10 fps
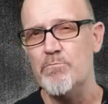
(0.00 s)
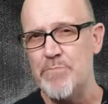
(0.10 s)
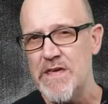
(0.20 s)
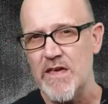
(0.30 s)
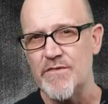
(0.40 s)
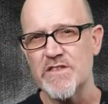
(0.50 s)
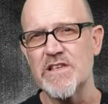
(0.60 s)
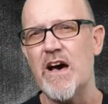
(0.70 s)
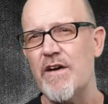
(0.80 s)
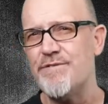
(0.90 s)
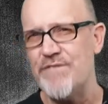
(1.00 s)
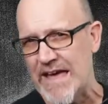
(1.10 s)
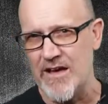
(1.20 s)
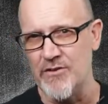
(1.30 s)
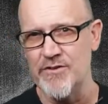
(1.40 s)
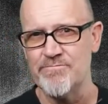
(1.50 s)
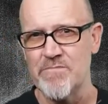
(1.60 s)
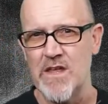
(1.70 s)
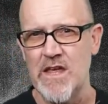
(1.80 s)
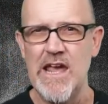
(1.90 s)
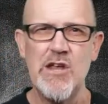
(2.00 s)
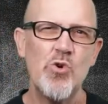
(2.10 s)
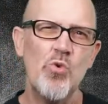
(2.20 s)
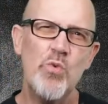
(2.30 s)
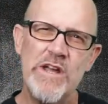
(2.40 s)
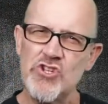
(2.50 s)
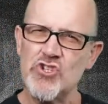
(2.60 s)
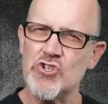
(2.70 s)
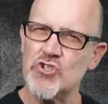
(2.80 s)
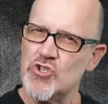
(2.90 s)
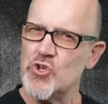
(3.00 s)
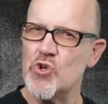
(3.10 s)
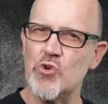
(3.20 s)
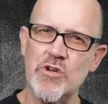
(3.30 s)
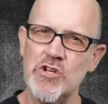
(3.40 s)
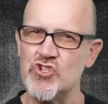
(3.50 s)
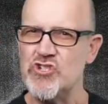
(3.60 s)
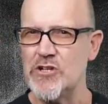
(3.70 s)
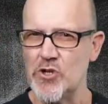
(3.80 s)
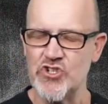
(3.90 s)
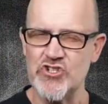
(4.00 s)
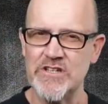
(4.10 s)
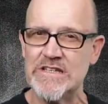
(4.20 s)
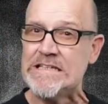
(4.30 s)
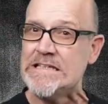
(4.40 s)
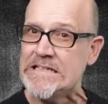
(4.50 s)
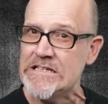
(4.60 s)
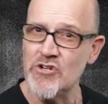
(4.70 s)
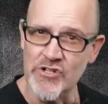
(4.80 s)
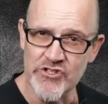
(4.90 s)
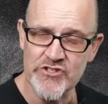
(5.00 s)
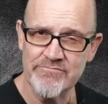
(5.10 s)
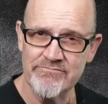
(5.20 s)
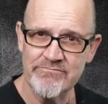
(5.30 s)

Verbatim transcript: BIFs are found in which two geologic eons?